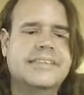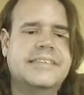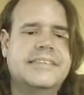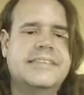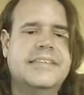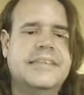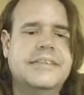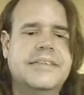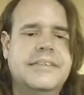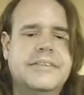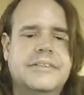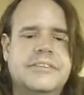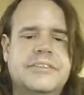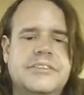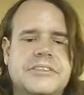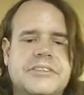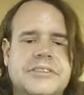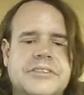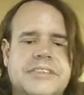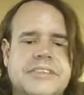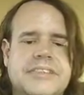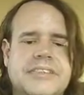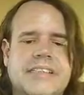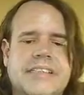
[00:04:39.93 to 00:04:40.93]
Representative
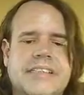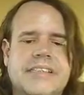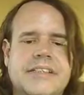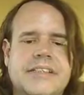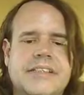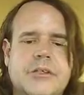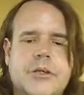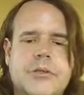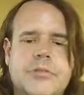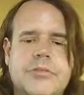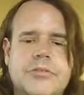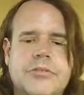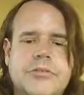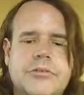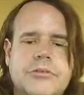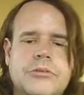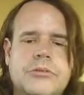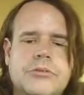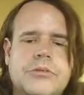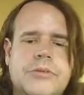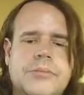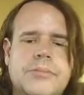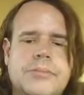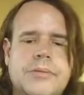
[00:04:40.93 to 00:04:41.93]
Marsha
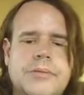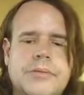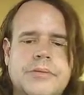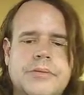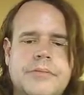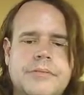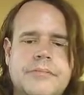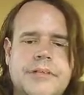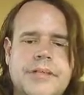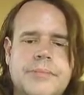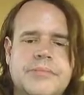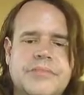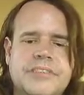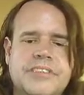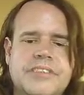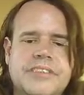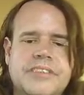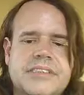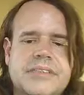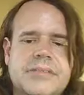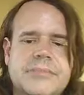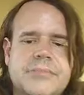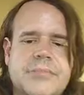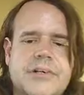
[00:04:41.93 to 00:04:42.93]

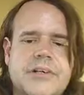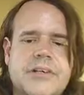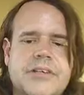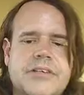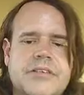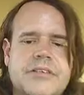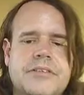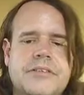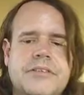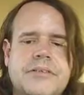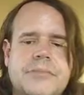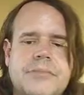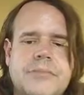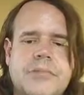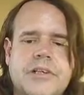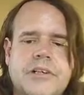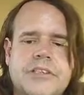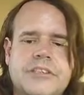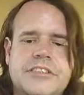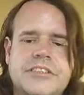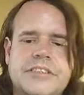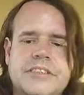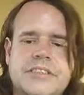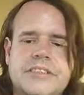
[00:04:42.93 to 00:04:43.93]
McSally, Republican from
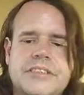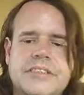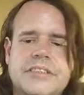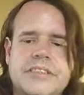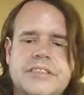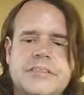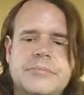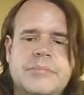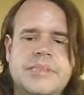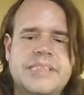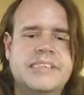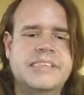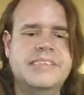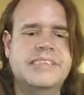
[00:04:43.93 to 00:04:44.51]
Arizona.